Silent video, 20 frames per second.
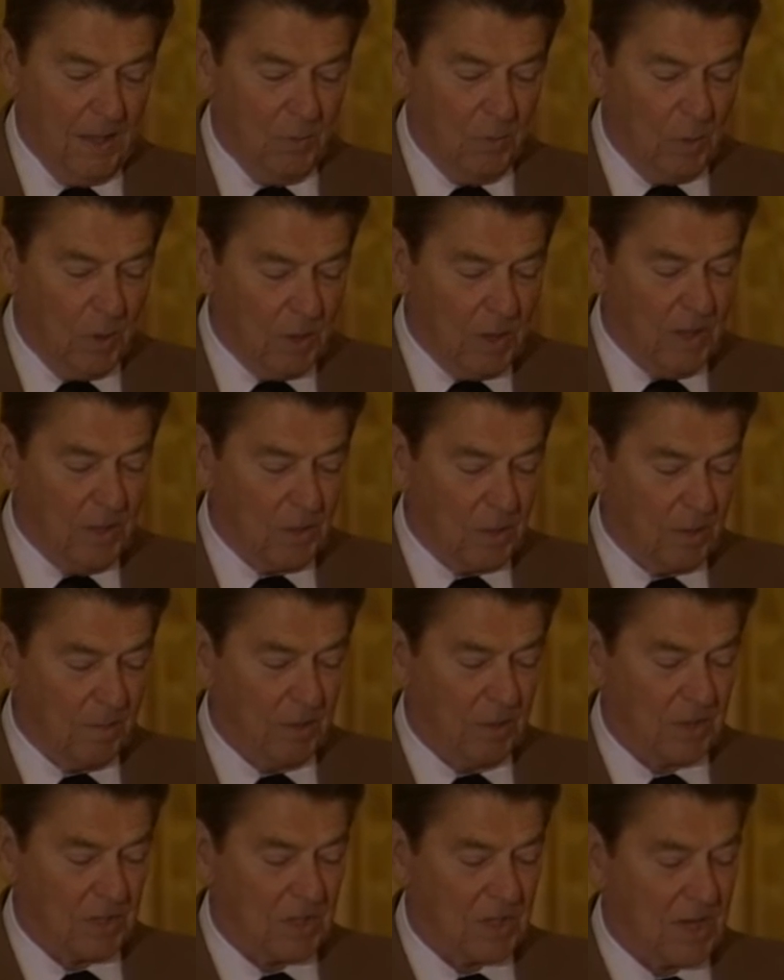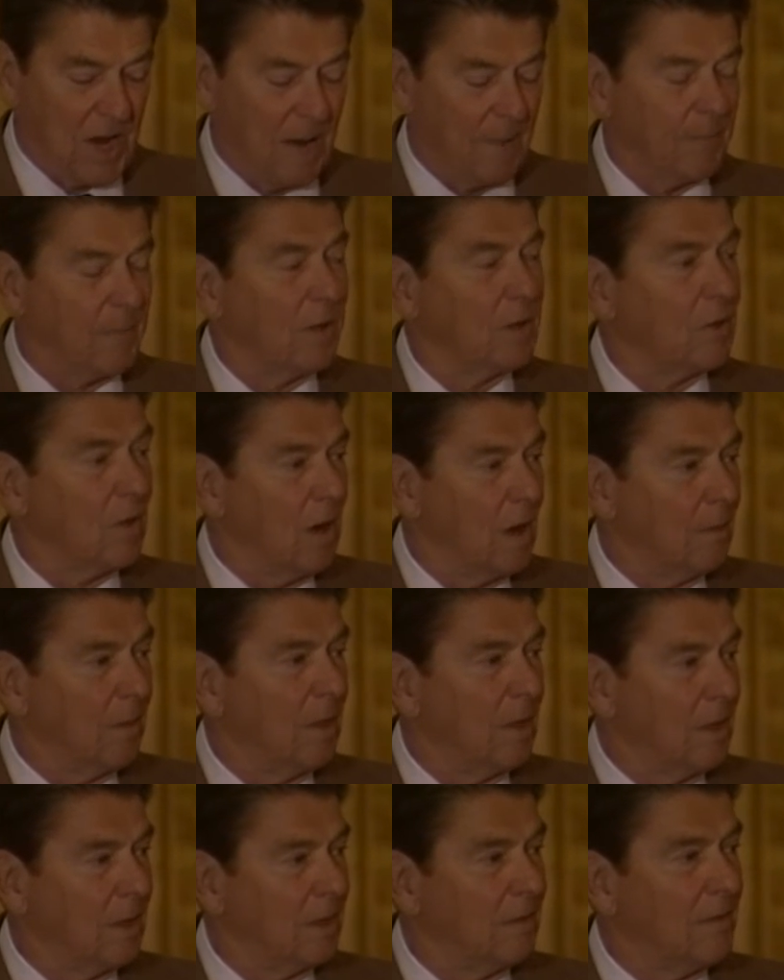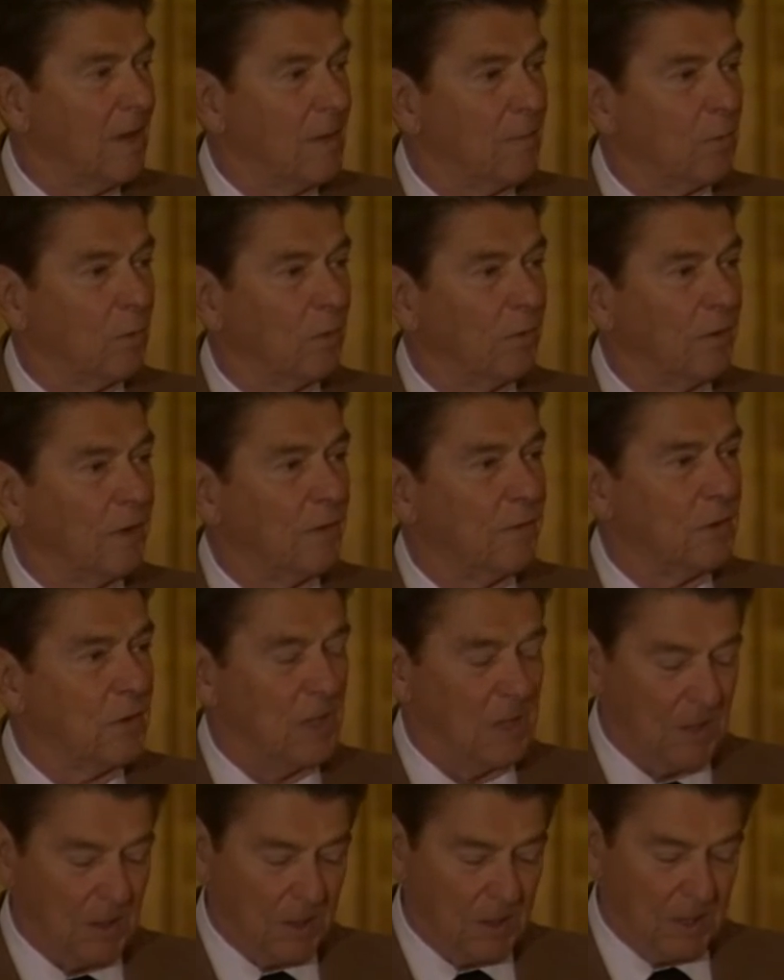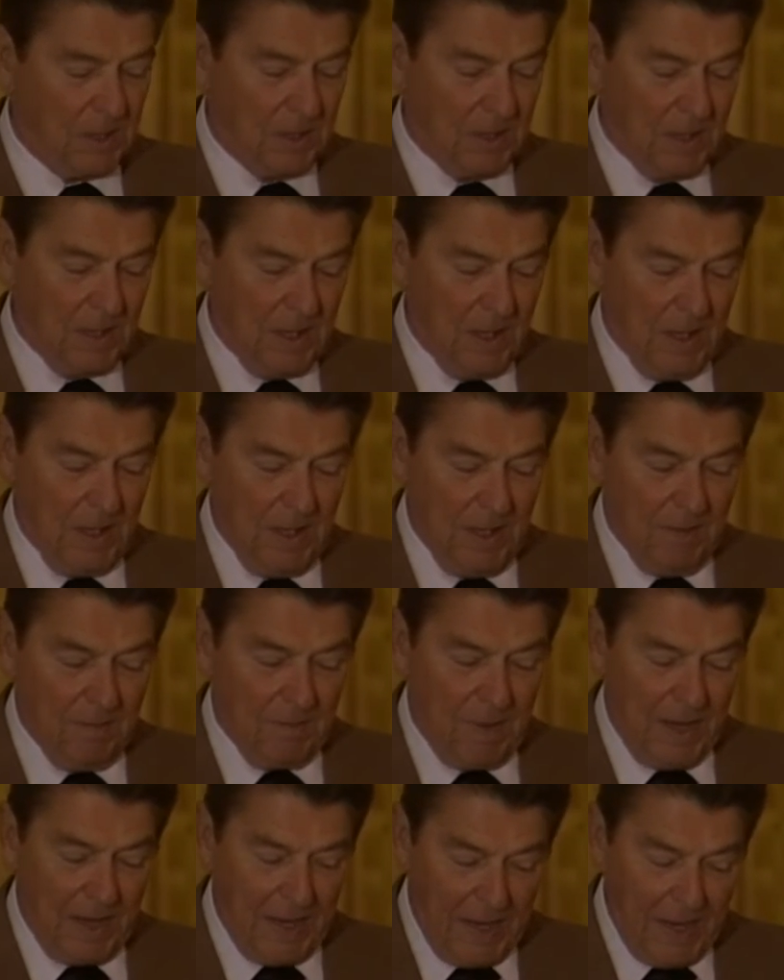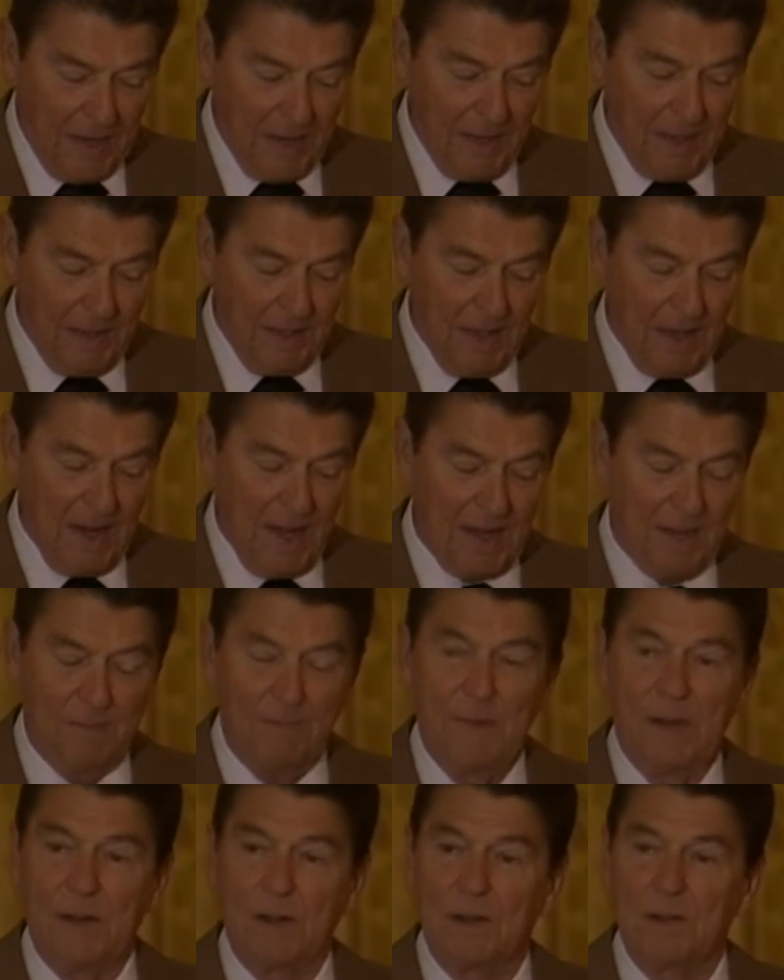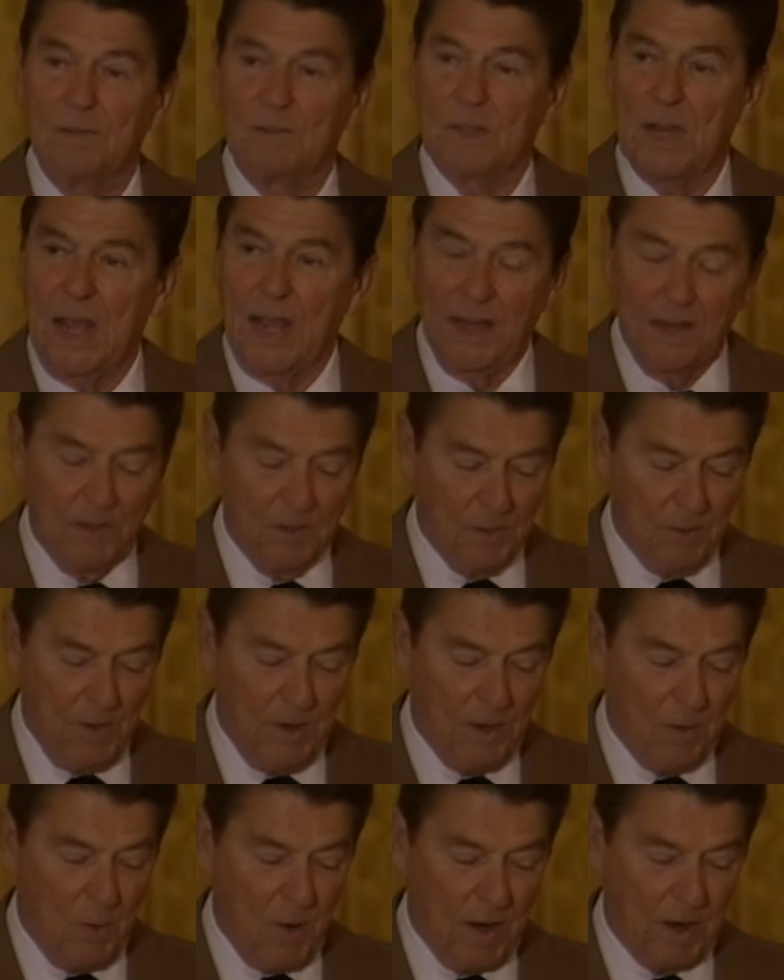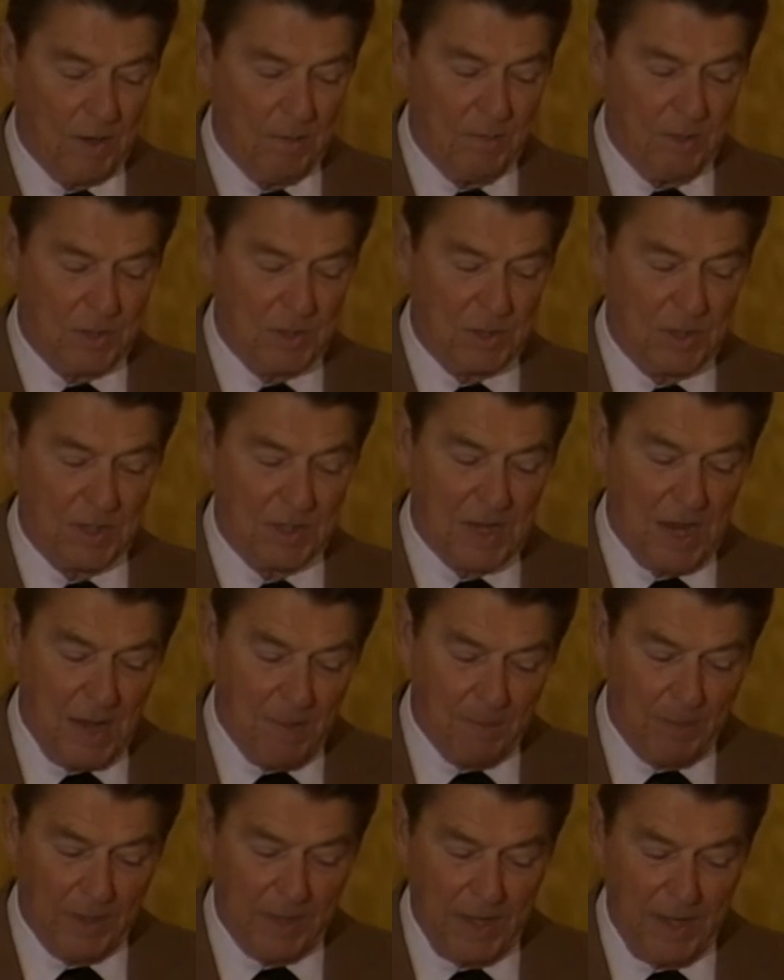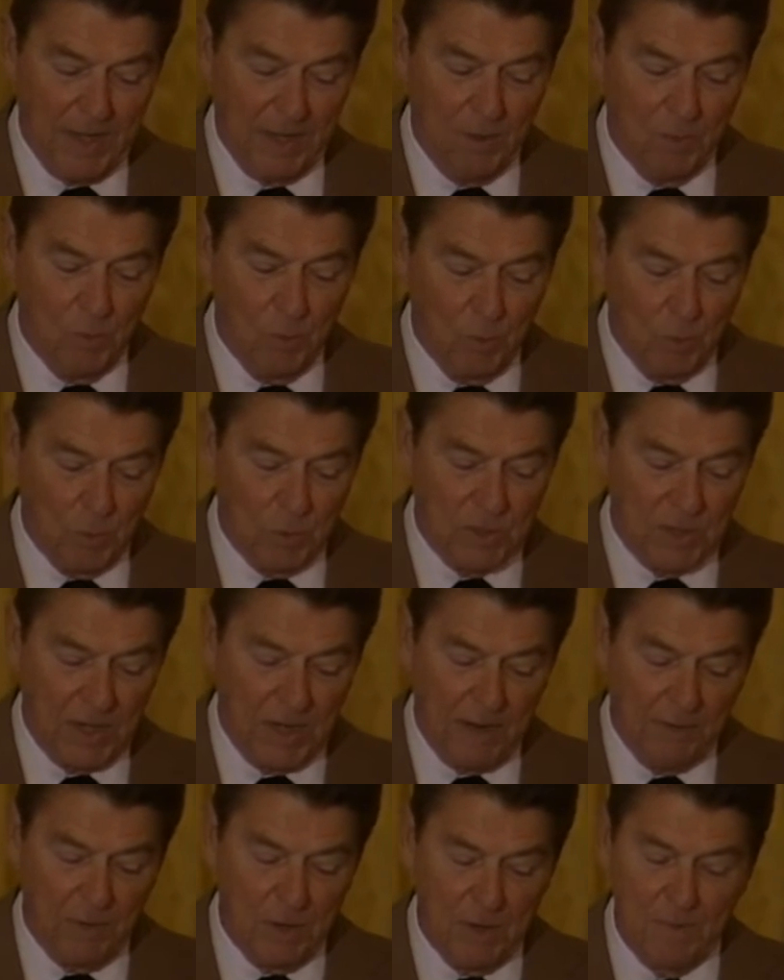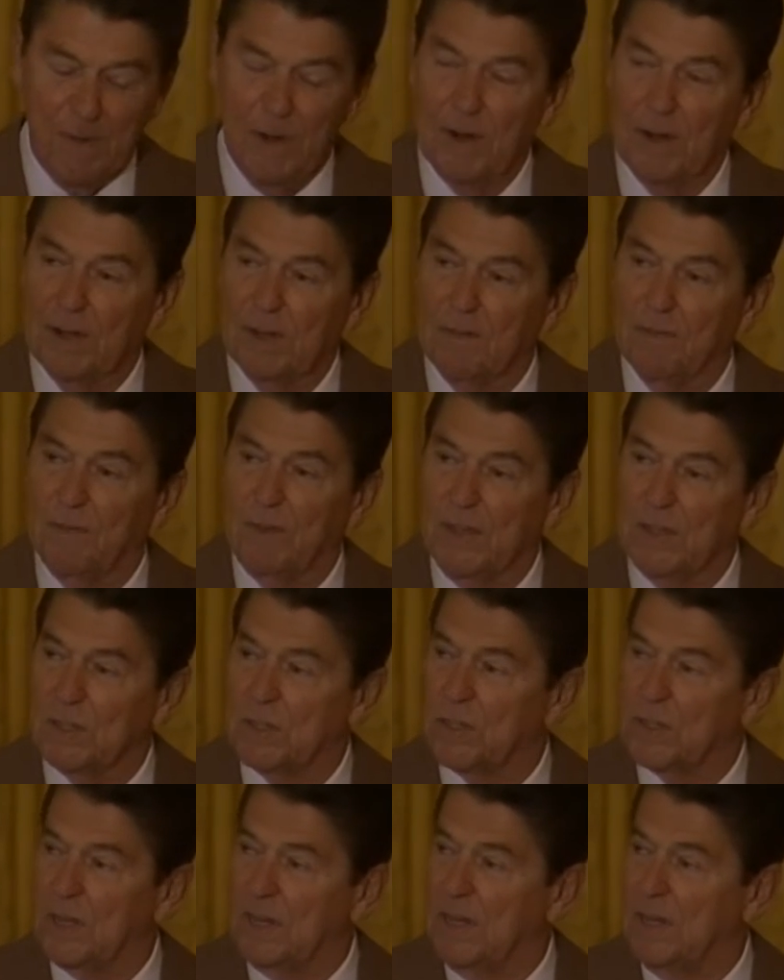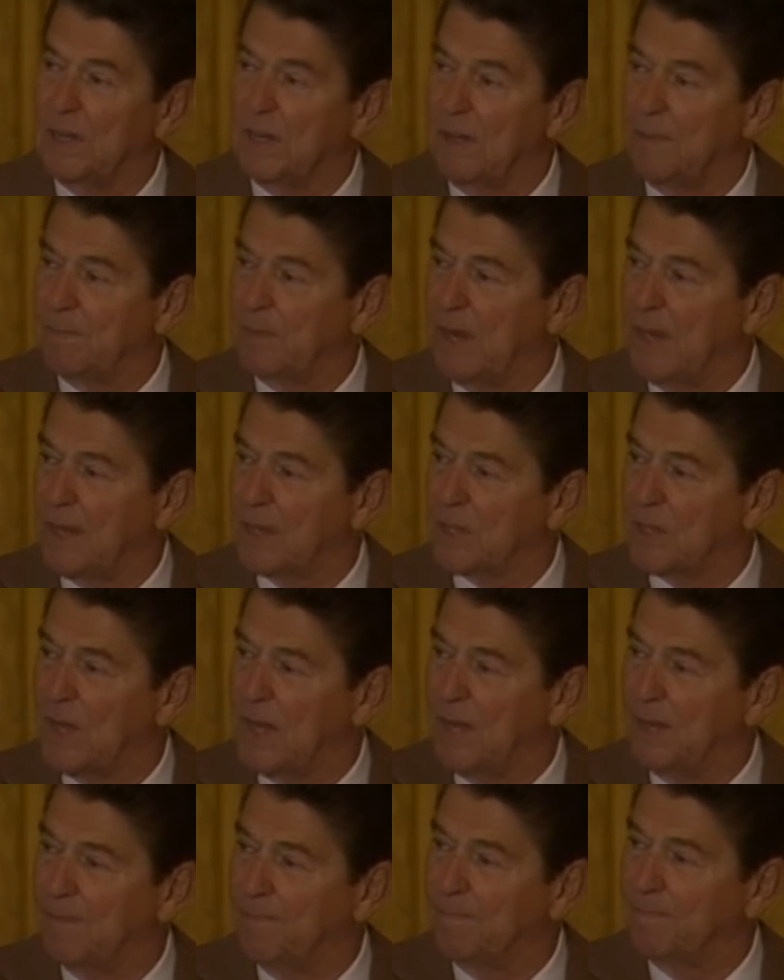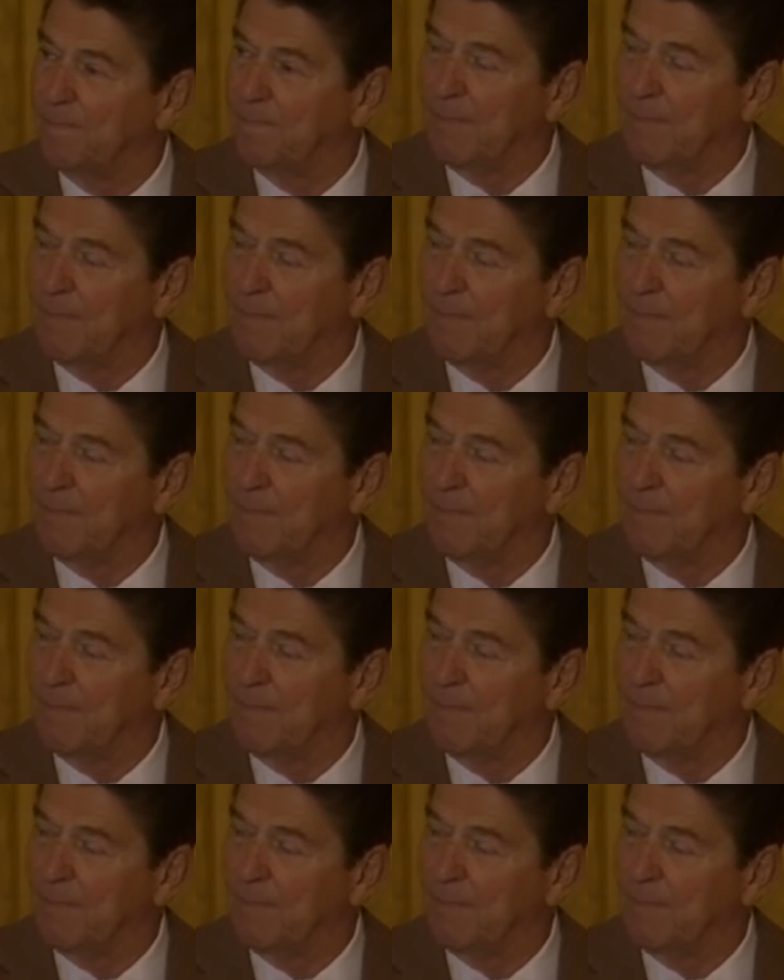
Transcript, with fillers: We're determined to stop the trauma of April 15th by ending the nightmare of tangled requirements and complicated rules that every American faces at income tax time.